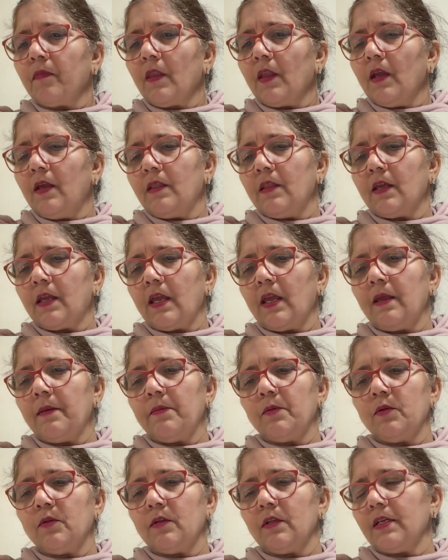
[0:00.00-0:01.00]
and the
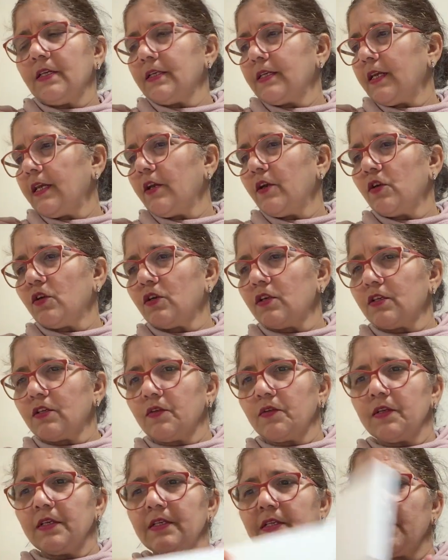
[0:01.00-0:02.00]
cable is here. So
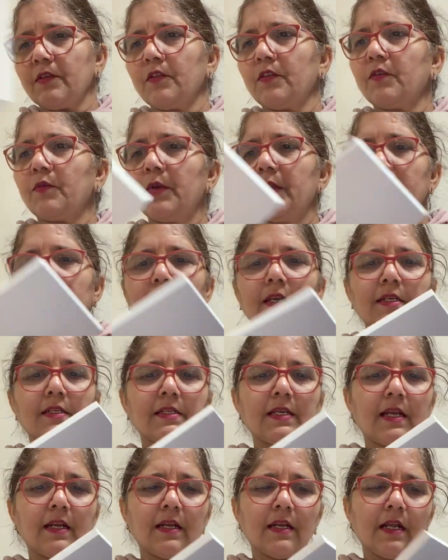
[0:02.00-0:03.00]
these are the three things
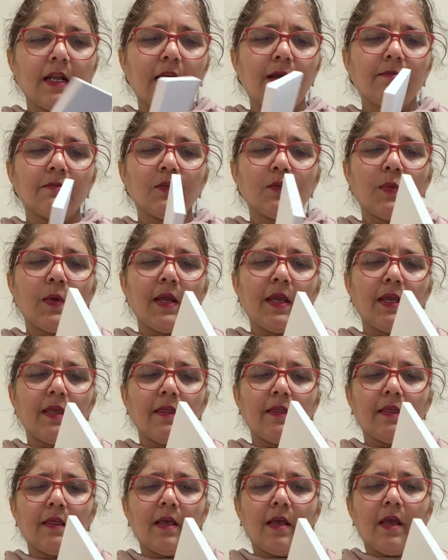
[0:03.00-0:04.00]
that it comes
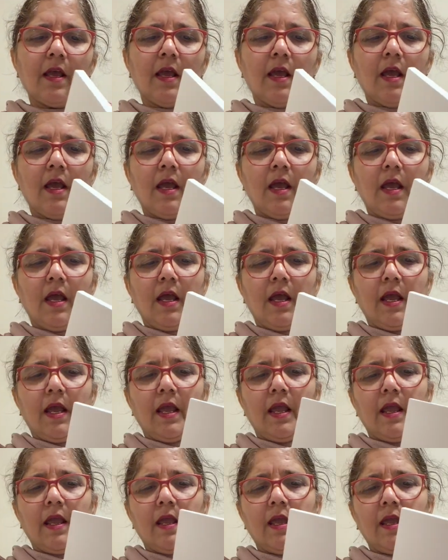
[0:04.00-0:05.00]
with.
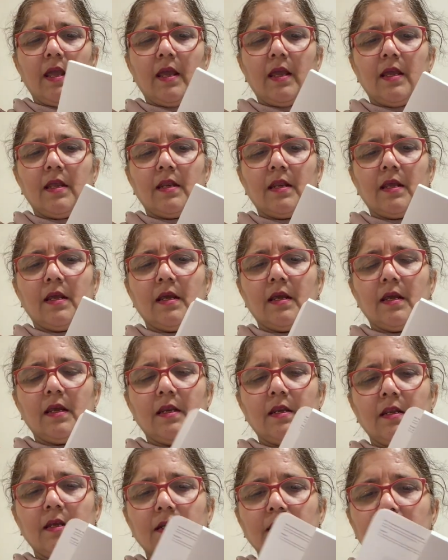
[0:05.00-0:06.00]
And
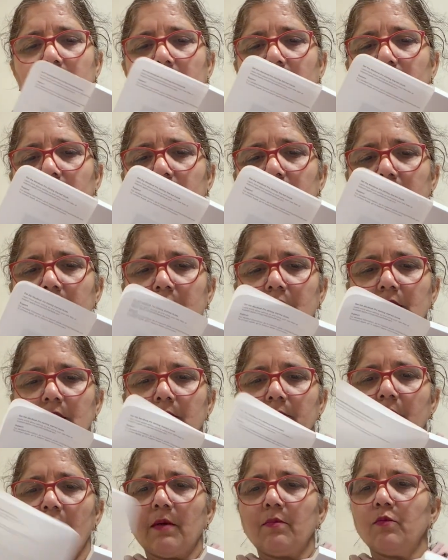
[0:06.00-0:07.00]
it does have this
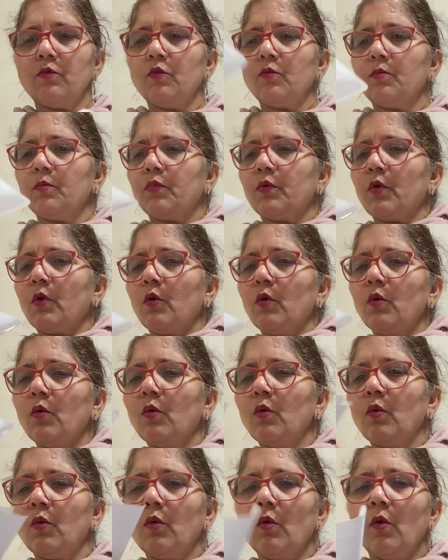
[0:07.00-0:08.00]
MacBook Pro.
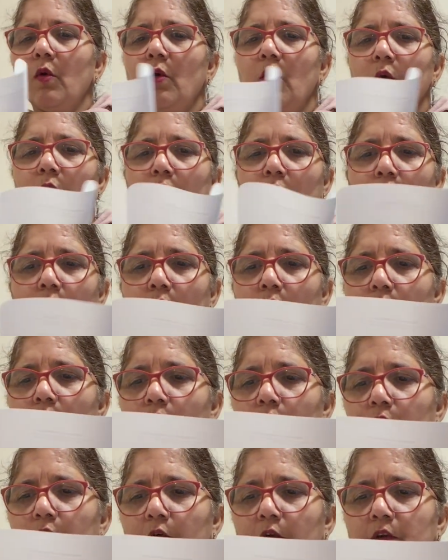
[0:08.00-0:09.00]

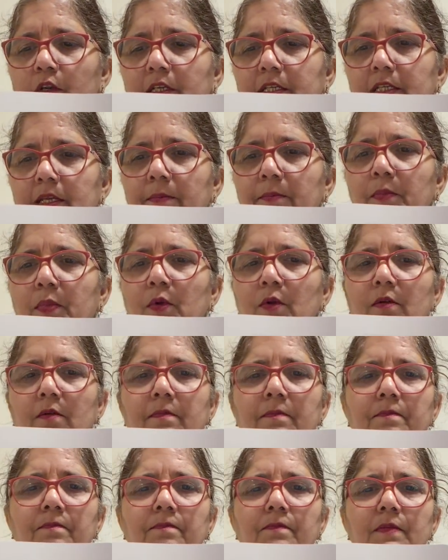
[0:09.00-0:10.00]
Oh, very simple.
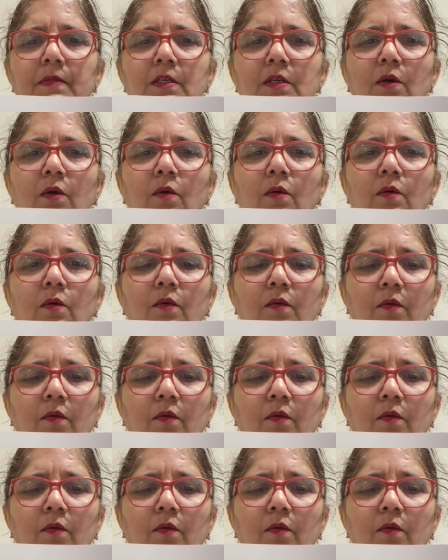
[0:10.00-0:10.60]
So